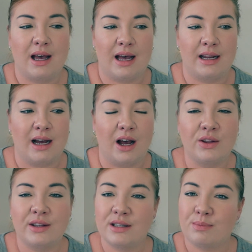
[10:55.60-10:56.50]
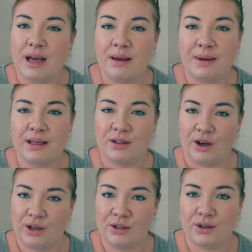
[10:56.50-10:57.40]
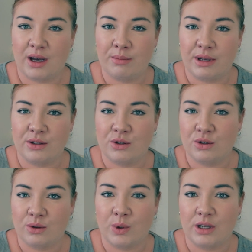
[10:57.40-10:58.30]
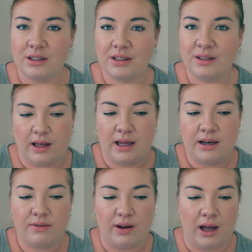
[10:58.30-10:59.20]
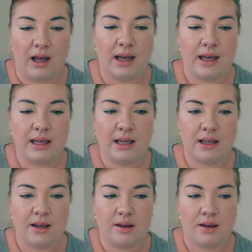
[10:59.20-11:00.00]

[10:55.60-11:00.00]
and how this baby is going to come into the world. And if I,